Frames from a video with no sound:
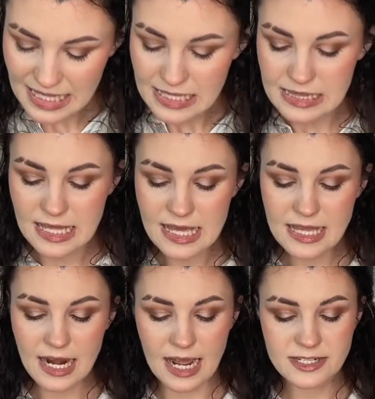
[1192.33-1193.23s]

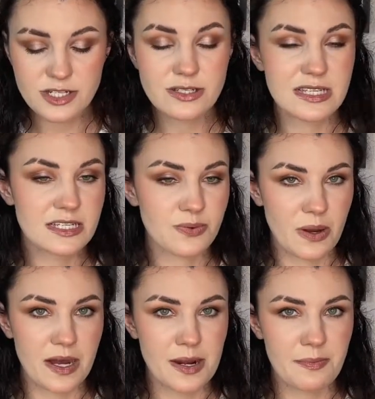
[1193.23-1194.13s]
Then I chose this
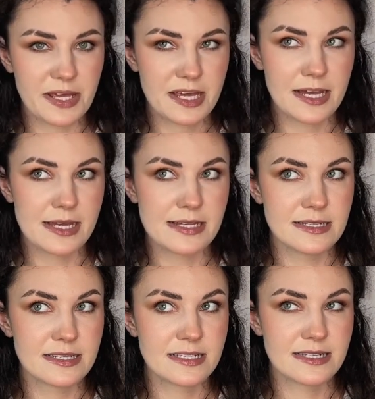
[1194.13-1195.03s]
one
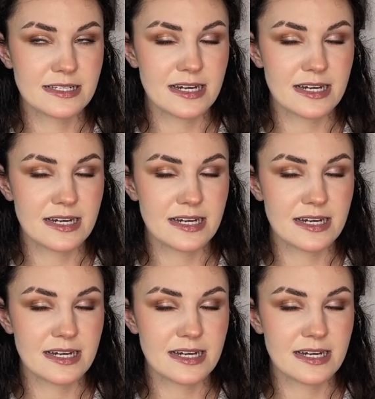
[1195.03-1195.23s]
because